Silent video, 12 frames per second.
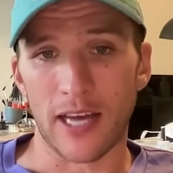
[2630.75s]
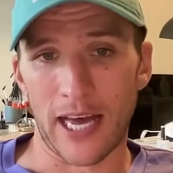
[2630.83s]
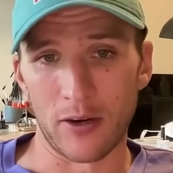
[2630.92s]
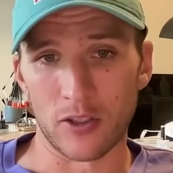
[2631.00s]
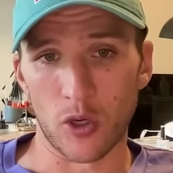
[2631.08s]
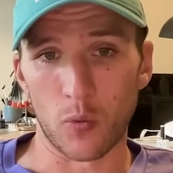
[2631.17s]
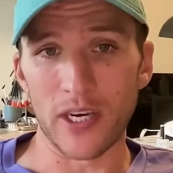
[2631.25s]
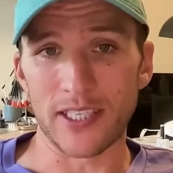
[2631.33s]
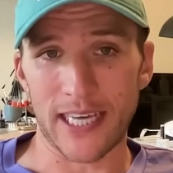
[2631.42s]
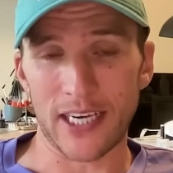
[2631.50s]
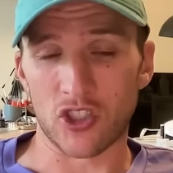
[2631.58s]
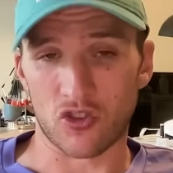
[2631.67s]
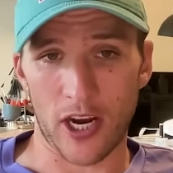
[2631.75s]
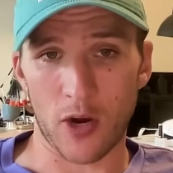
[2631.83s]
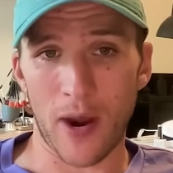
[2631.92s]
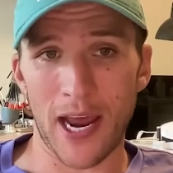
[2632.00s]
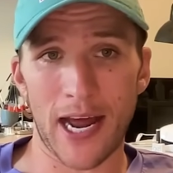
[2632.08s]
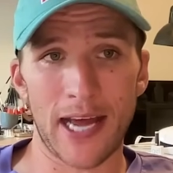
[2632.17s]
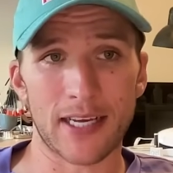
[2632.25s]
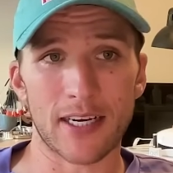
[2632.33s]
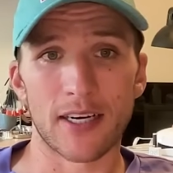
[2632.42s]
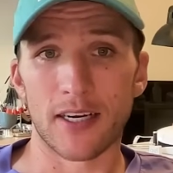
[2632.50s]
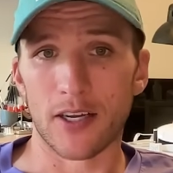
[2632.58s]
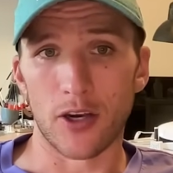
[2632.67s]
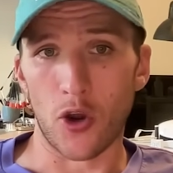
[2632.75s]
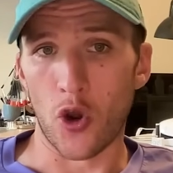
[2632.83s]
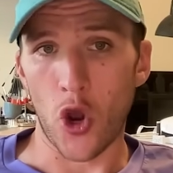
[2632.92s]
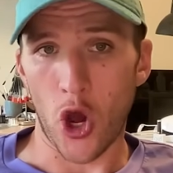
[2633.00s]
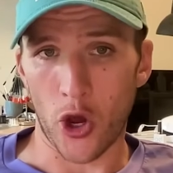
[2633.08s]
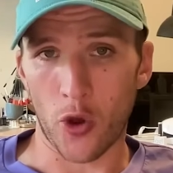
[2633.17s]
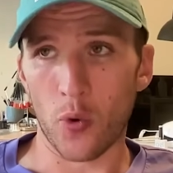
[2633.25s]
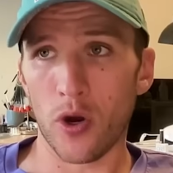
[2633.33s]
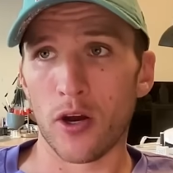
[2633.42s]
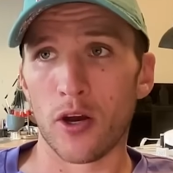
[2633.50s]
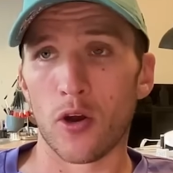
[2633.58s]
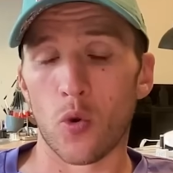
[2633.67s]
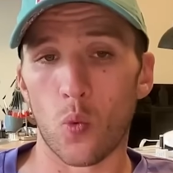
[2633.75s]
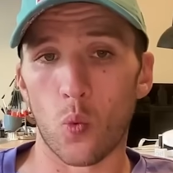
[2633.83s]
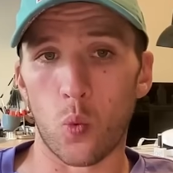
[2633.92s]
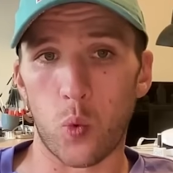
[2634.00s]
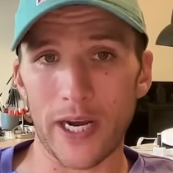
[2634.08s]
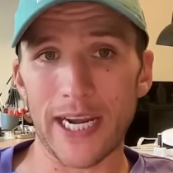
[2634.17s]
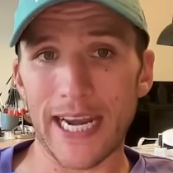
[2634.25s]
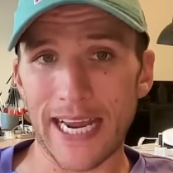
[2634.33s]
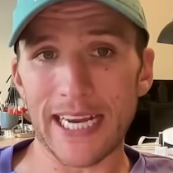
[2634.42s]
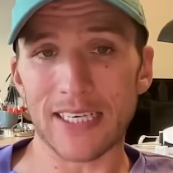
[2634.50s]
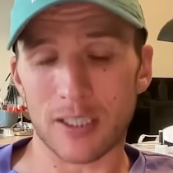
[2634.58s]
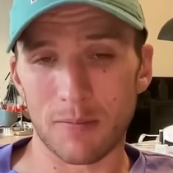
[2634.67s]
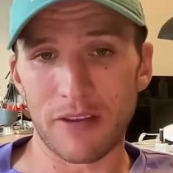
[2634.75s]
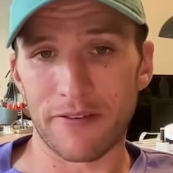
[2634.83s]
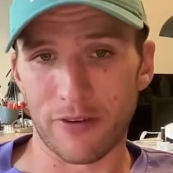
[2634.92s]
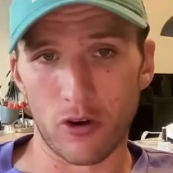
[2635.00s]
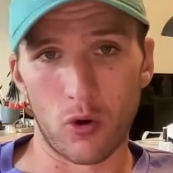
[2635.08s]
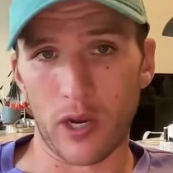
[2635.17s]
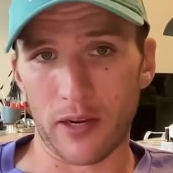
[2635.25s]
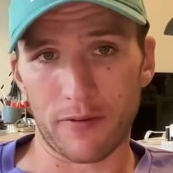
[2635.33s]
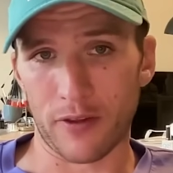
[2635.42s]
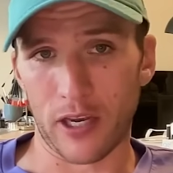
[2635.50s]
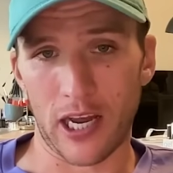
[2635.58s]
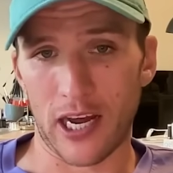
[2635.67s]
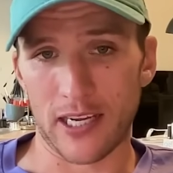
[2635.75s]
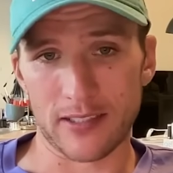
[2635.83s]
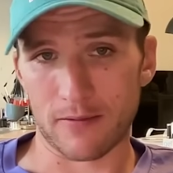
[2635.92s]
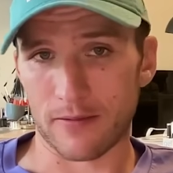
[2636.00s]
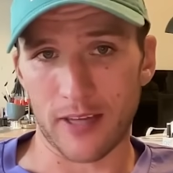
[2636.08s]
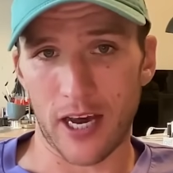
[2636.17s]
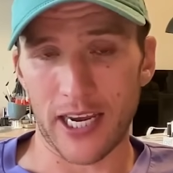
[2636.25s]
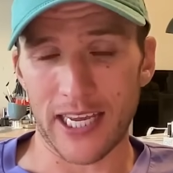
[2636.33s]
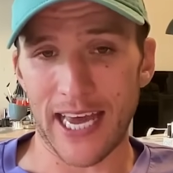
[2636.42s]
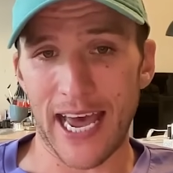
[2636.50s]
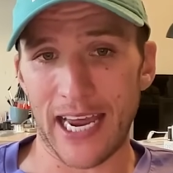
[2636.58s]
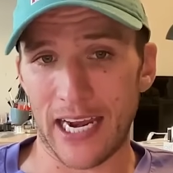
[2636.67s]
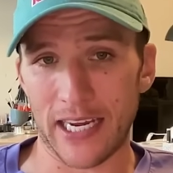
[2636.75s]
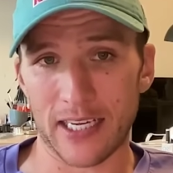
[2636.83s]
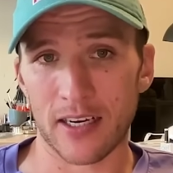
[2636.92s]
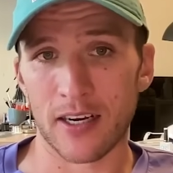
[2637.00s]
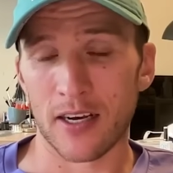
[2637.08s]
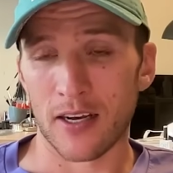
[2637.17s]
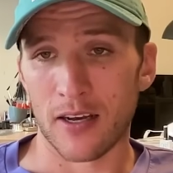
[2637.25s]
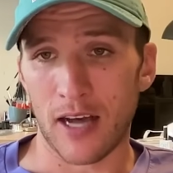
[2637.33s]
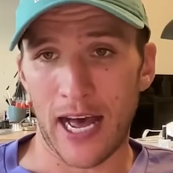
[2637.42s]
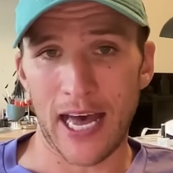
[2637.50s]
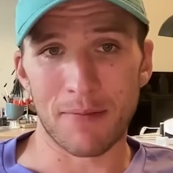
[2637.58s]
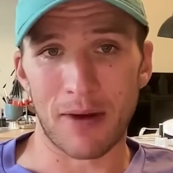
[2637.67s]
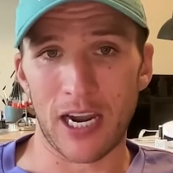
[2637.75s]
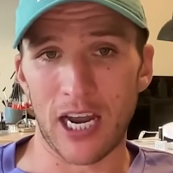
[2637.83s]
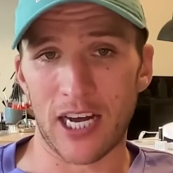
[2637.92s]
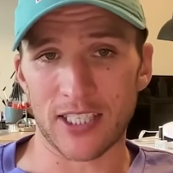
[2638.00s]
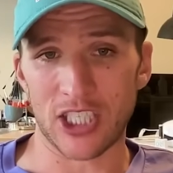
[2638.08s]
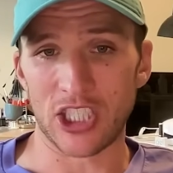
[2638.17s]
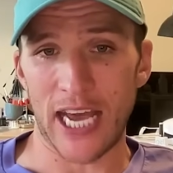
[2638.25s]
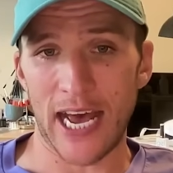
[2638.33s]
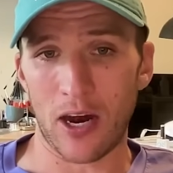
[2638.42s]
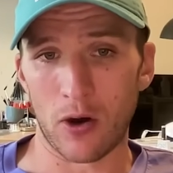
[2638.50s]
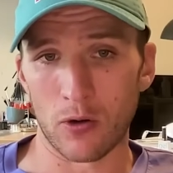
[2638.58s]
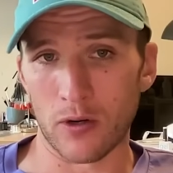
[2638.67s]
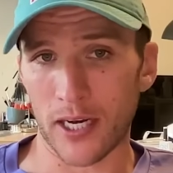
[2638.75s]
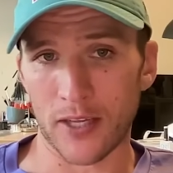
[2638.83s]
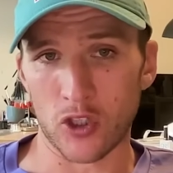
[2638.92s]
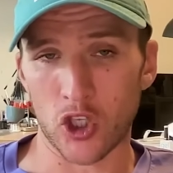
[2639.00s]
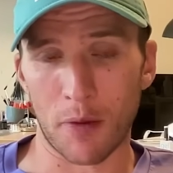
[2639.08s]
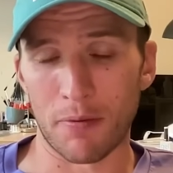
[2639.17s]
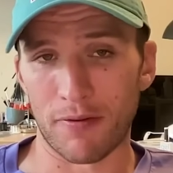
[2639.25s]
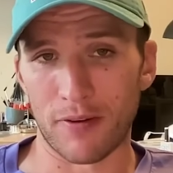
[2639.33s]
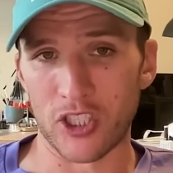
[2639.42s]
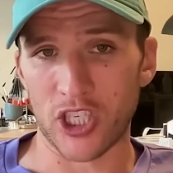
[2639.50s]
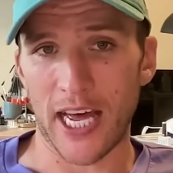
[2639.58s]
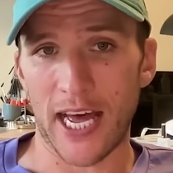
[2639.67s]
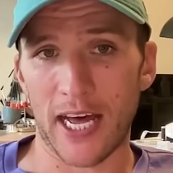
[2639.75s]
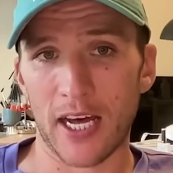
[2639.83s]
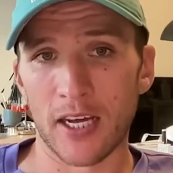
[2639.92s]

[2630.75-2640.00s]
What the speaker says: And so we said straight away, like, no, we need to be fueling for the last 30K. Like, I had my last gel at the top of Flagey.